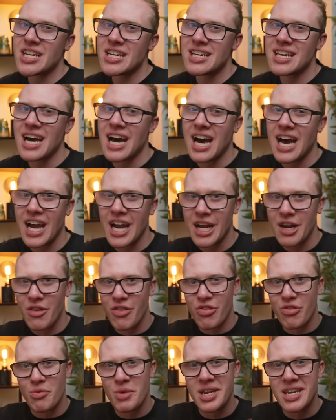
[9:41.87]

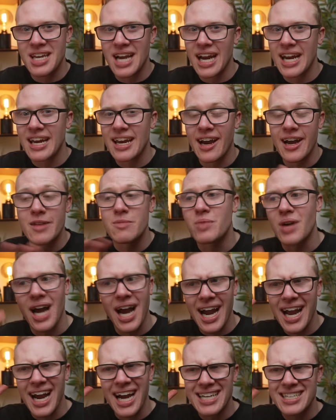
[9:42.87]
$399, but
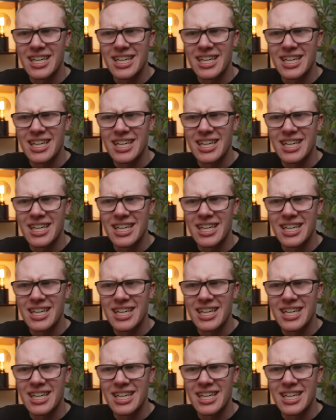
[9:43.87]
I